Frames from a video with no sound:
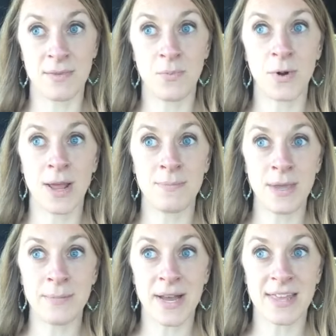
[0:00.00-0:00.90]
And what I
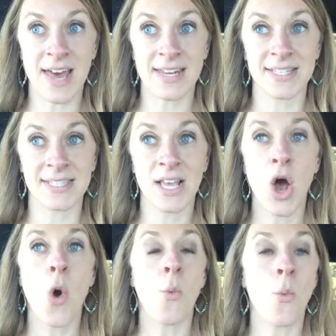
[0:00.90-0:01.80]
mean by that is
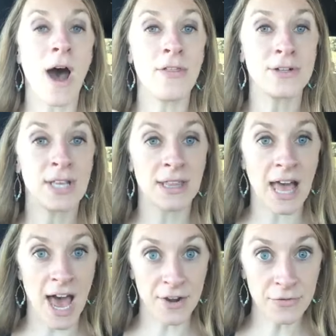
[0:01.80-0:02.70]
while there's a
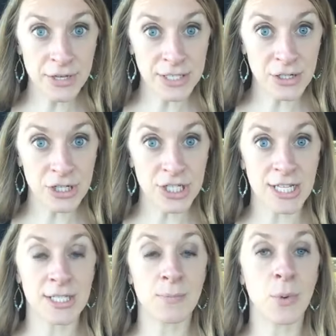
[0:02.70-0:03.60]
lot of research
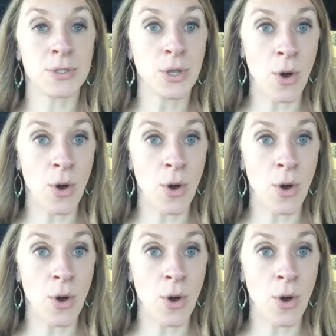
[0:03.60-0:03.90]
that supports